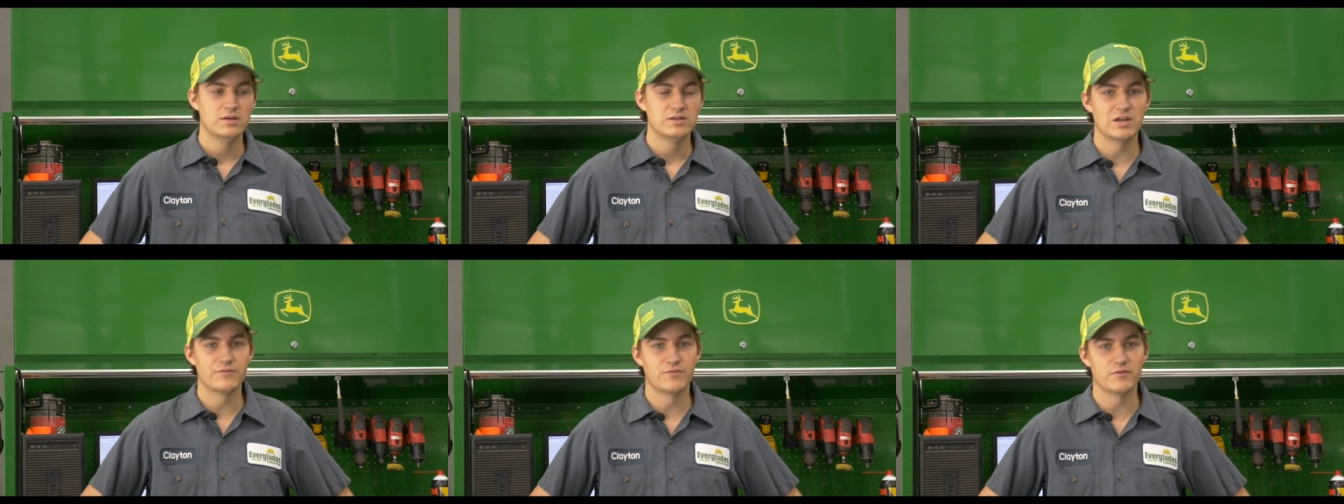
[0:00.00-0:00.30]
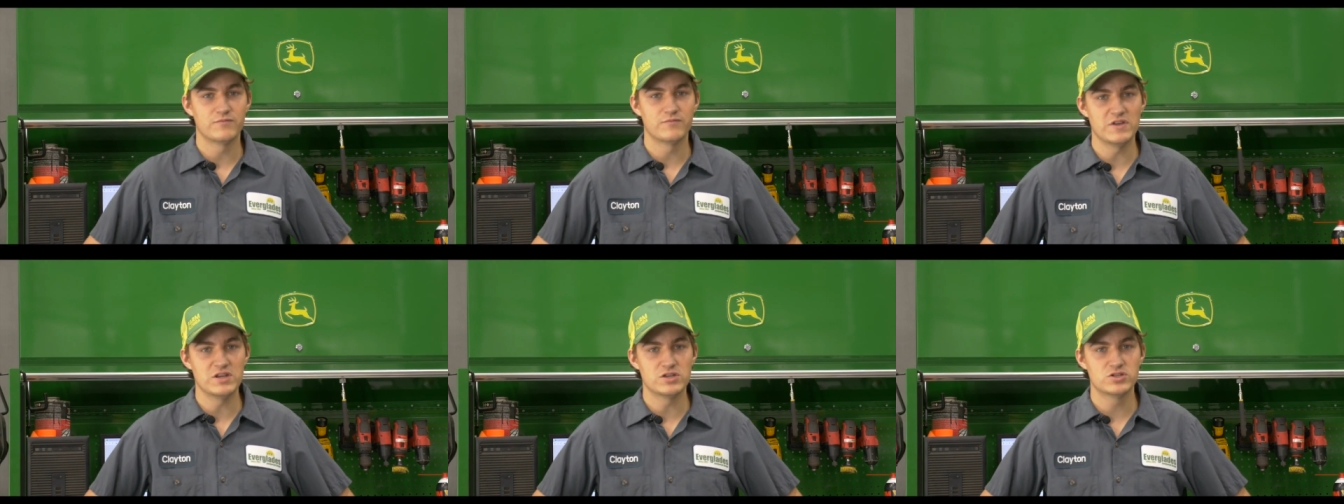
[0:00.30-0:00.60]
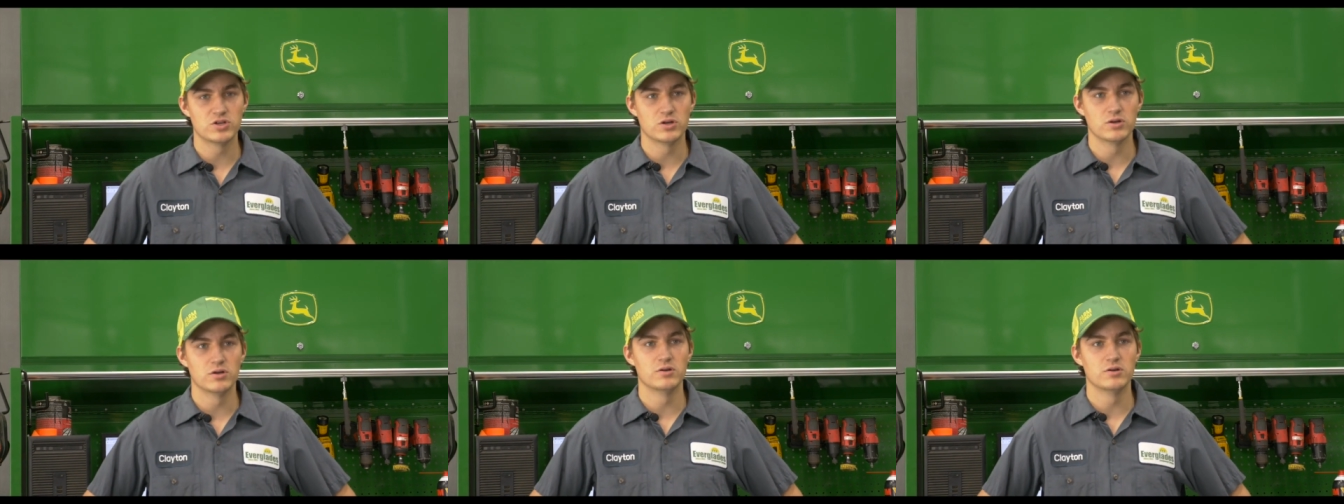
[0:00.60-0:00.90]
different
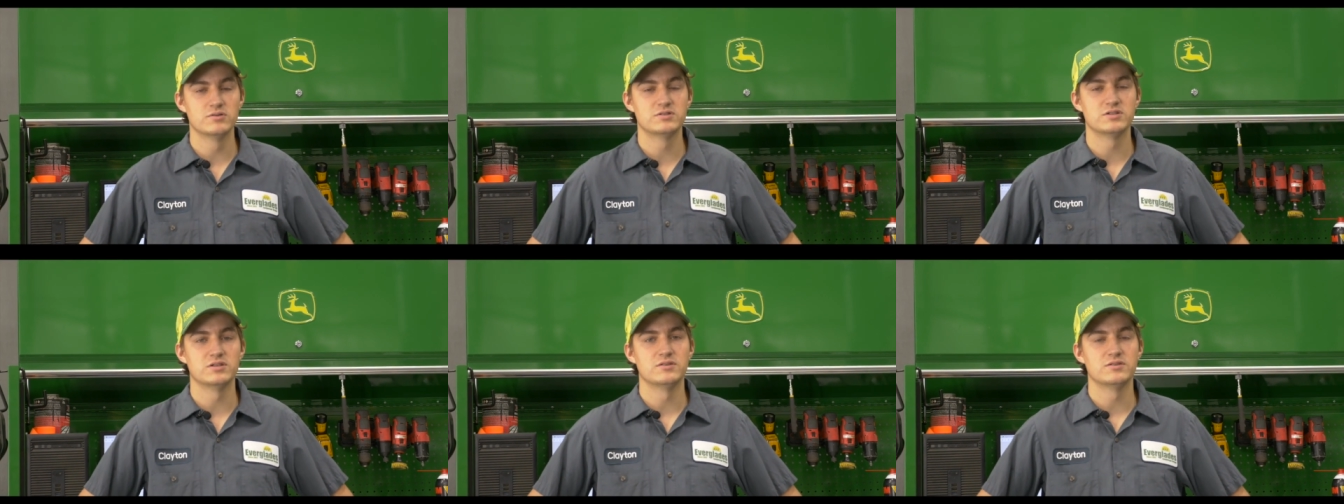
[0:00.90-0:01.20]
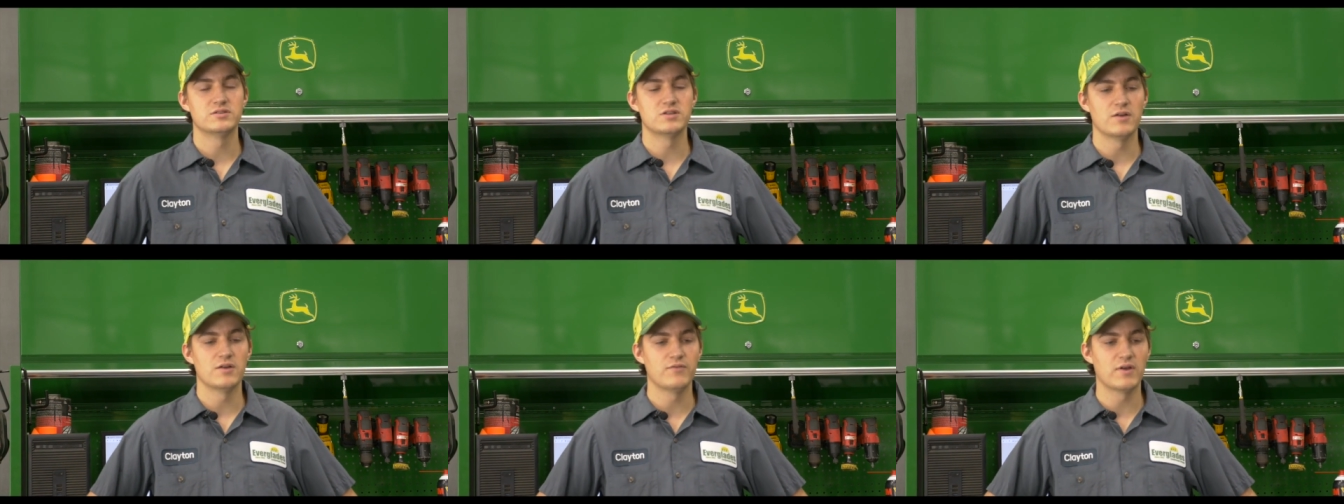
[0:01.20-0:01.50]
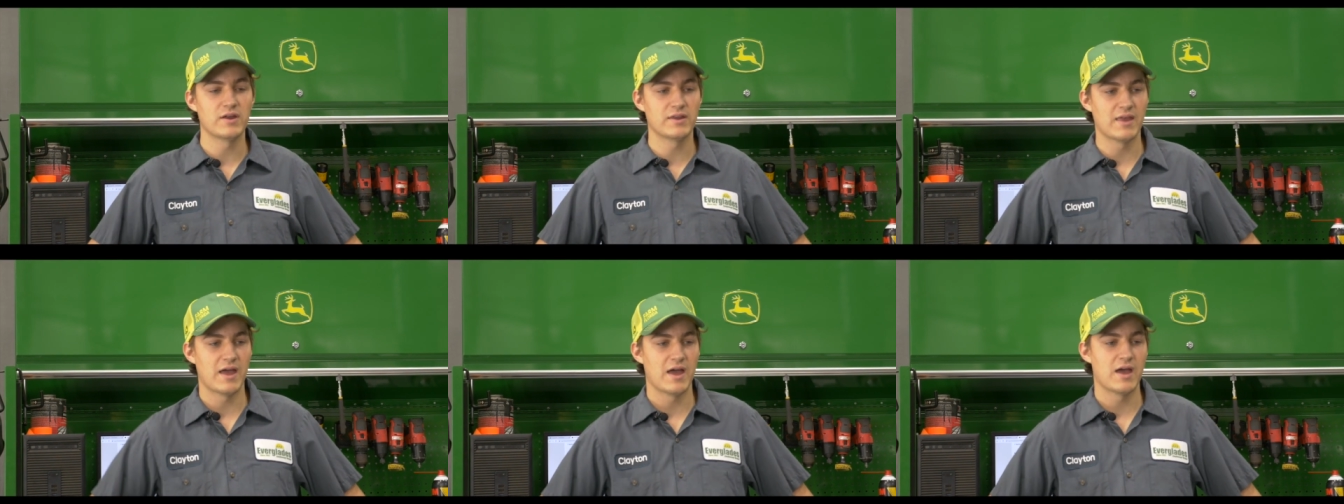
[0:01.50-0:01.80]
features and stuff
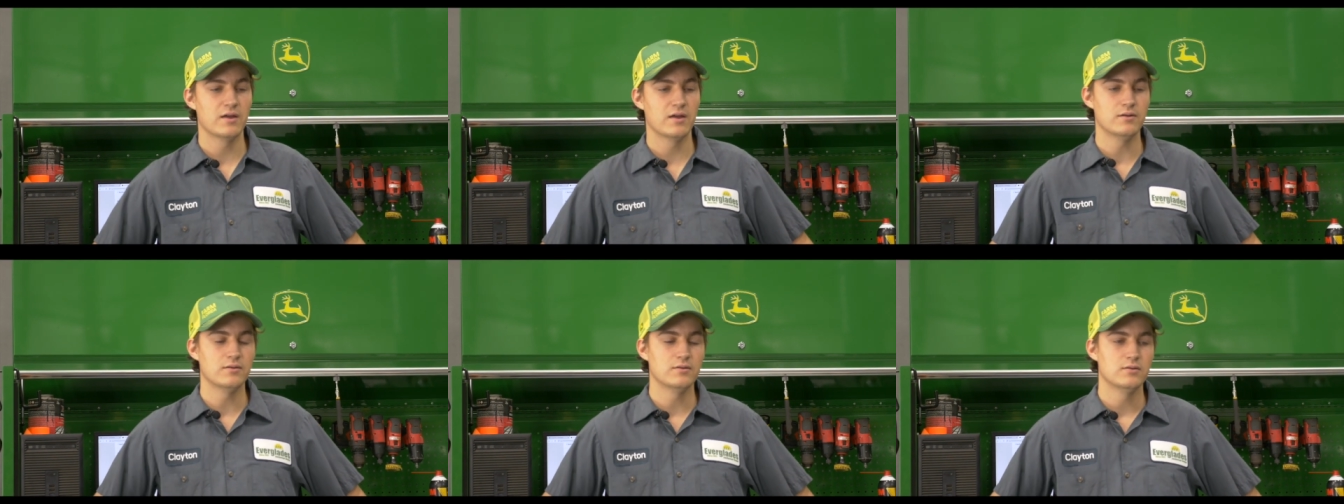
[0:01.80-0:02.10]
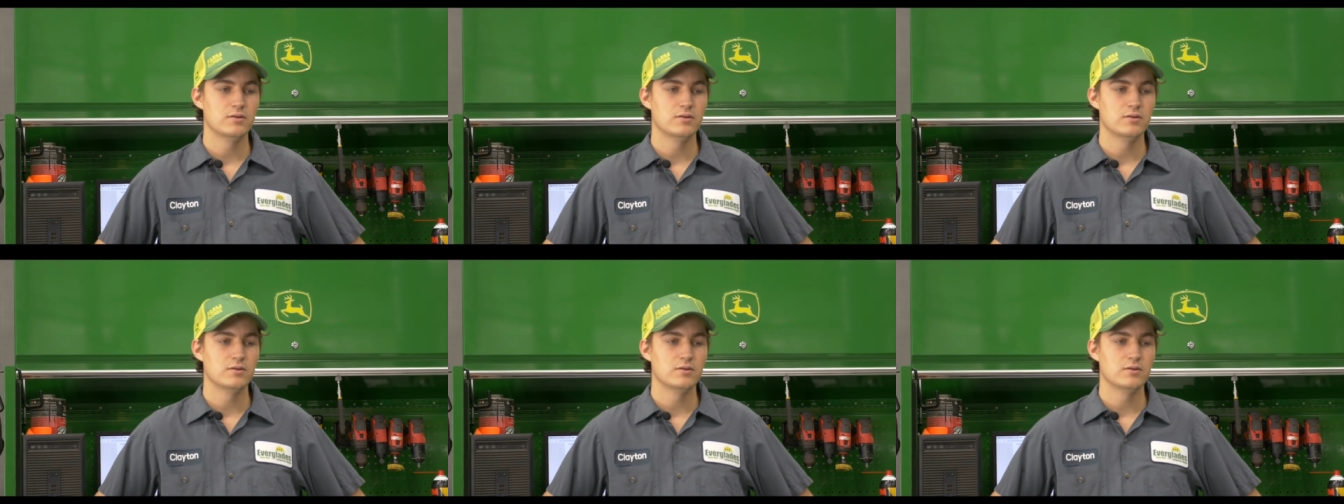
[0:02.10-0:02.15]
like that.